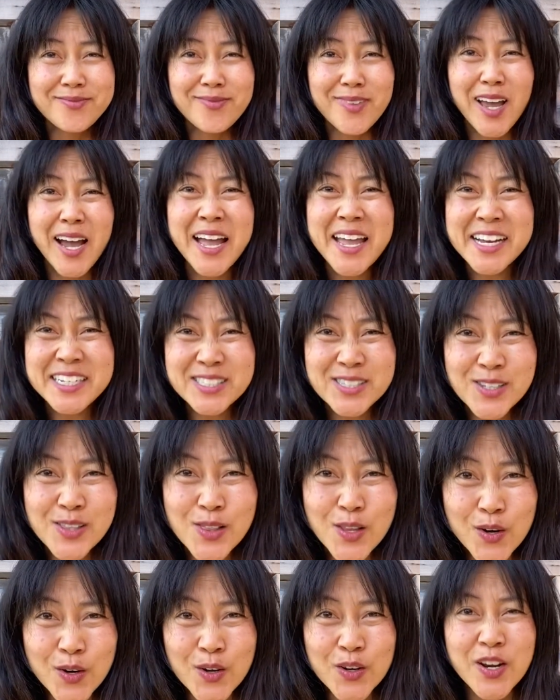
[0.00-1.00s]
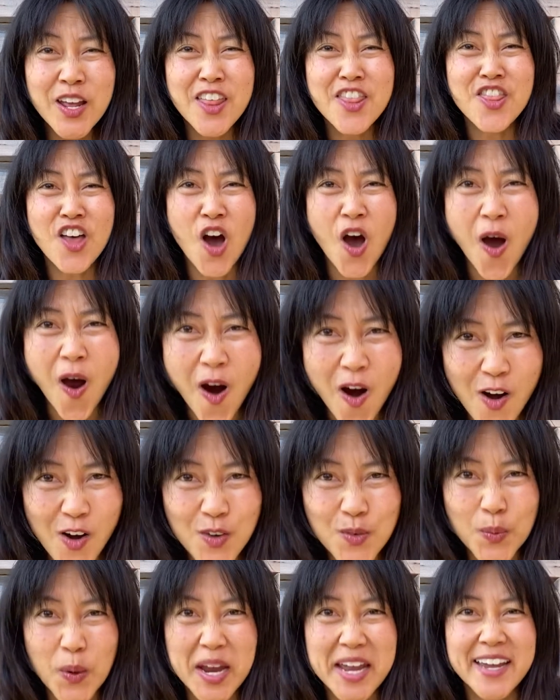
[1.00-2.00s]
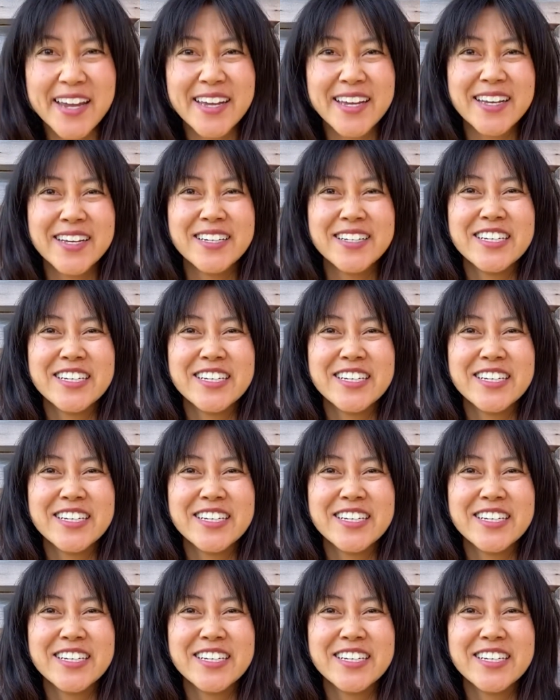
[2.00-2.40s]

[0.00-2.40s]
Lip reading: I had to learn the hard way